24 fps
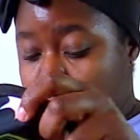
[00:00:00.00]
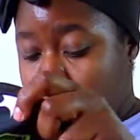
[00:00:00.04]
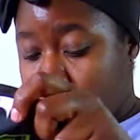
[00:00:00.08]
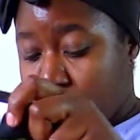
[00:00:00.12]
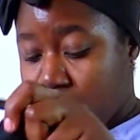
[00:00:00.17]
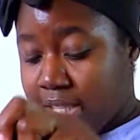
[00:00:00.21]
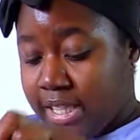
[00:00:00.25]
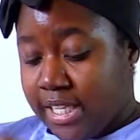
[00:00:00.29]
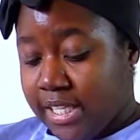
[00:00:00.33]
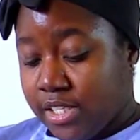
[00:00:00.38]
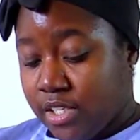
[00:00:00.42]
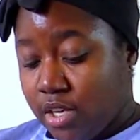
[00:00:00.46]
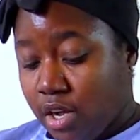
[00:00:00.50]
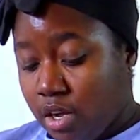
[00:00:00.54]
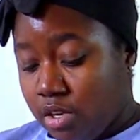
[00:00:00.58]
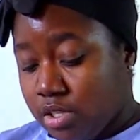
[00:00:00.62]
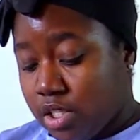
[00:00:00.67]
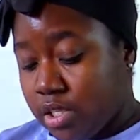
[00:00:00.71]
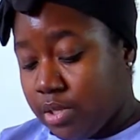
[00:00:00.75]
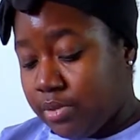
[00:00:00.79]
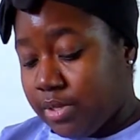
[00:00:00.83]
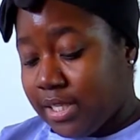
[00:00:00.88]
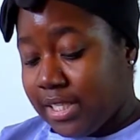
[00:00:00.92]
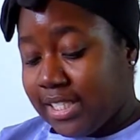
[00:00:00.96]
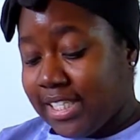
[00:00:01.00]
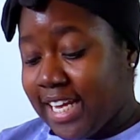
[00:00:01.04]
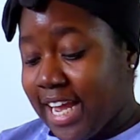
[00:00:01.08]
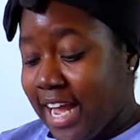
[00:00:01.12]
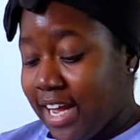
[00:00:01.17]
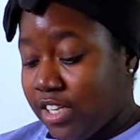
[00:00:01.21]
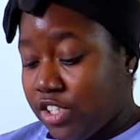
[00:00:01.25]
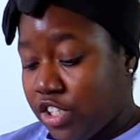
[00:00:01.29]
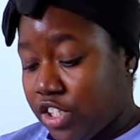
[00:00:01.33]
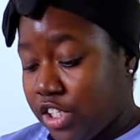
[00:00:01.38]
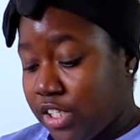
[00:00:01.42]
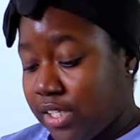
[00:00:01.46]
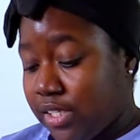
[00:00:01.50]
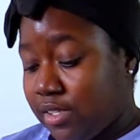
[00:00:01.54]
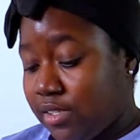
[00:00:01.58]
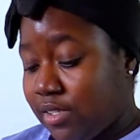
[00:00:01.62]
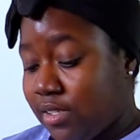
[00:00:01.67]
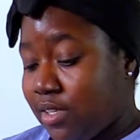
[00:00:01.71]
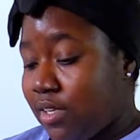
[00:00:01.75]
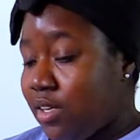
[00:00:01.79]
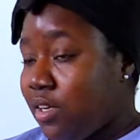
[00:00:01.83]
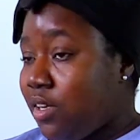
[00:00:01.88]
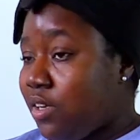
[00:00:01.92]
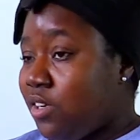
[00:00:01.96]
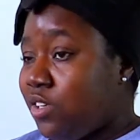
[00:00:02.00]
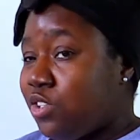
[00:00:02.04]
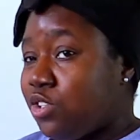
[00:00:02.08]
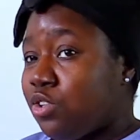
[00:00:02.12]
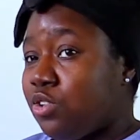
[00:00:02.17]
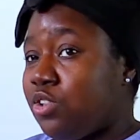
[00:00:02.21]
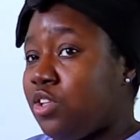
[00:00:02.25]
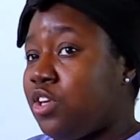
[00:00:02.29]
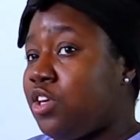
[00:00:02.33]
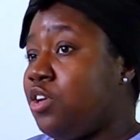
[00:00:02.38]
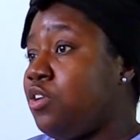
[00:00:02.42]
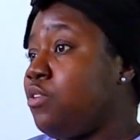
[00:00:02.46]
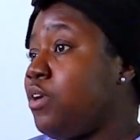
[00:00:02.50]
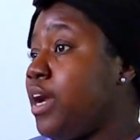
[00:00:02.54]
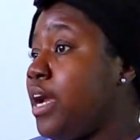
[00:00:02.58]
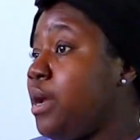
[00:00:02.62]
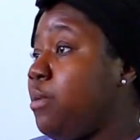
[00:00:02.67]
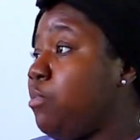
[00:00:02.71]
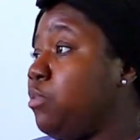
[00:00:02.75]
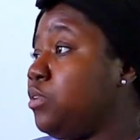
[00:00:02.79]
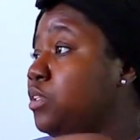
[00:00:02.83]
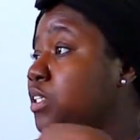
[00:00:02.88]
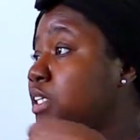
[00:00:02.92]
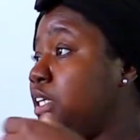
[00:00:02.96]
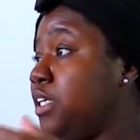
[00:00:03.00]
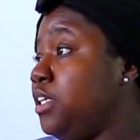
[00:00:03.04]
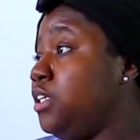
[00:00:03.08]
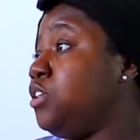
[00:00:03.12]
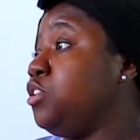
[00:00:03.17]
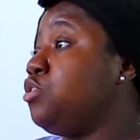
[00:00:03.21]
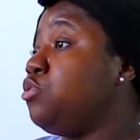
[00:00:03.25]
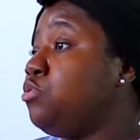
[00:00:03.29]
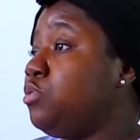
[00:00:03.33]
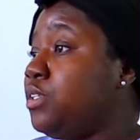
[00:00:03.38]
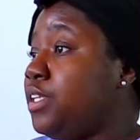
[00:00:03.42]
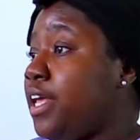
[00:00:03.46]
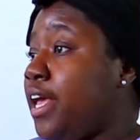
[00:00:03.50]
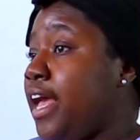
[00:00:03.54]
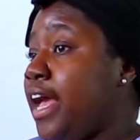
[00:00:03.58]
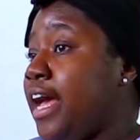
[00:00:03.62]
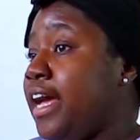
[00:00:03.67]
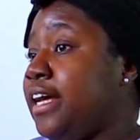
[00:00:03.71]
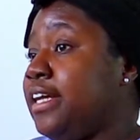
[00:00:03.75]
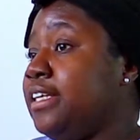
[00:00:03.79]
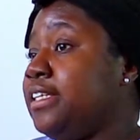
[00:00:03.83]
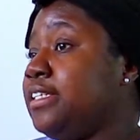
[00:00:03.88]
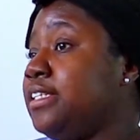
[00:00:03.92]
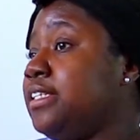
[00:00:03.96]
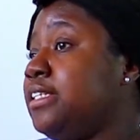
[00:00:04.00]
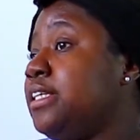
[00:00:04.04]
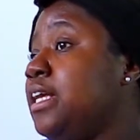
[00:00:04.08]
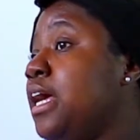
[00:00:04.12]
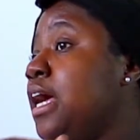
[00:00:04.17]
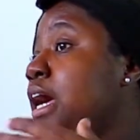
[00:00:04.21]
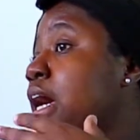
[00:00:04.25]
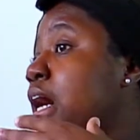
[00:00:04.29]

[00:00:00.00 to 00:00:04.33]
But this also detaches so that you're able to use it as